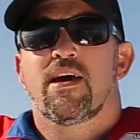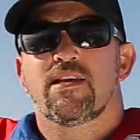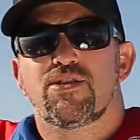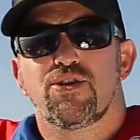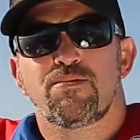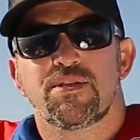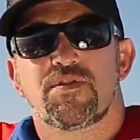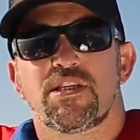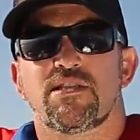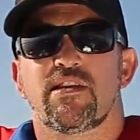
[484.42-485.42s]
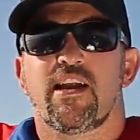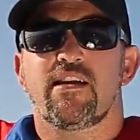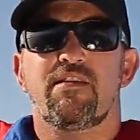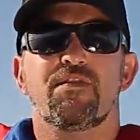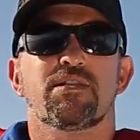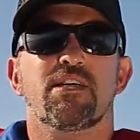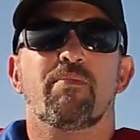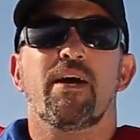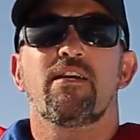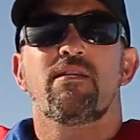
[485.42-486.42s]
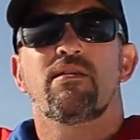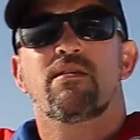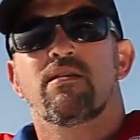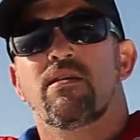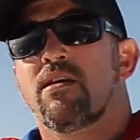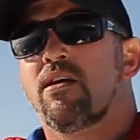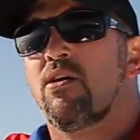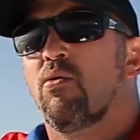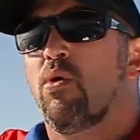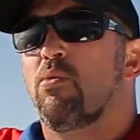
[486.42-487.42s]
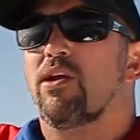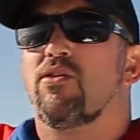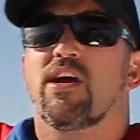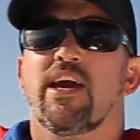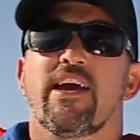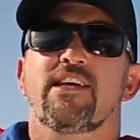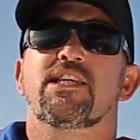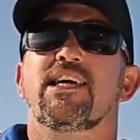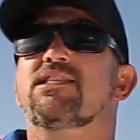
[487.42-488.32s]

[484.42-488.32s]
In terms of seasonality for stick baiting, what we're looking at is there